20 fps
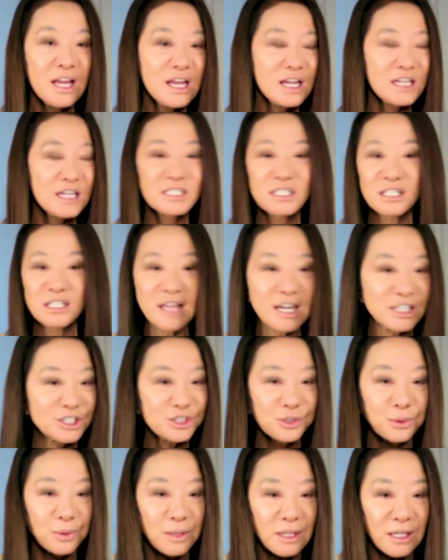
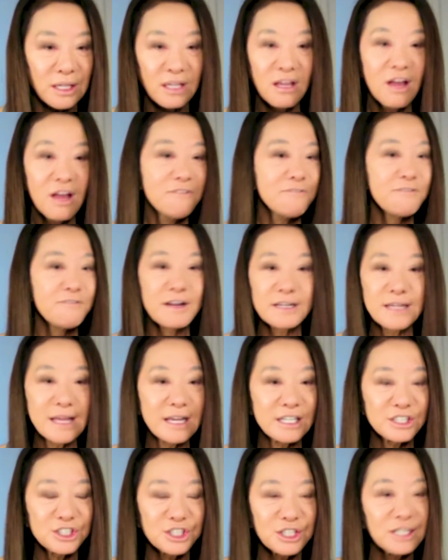intellectually,
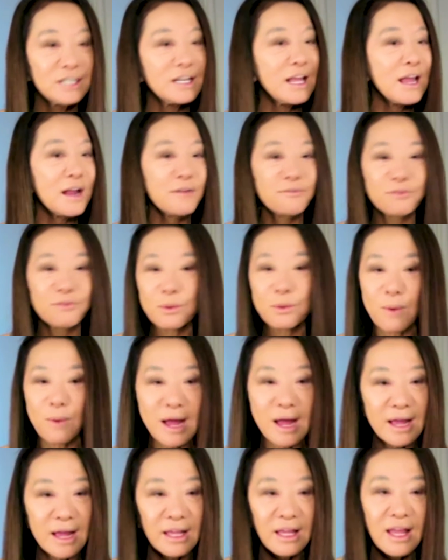financially, in every
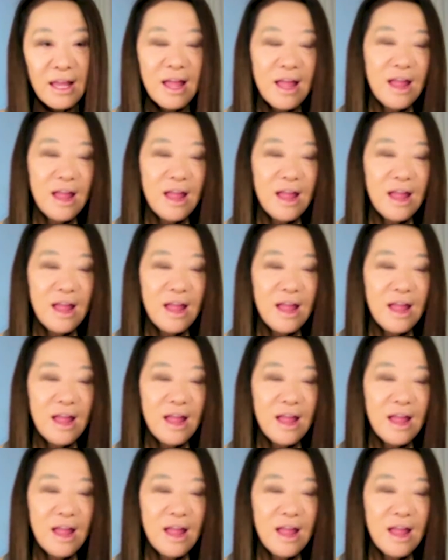way.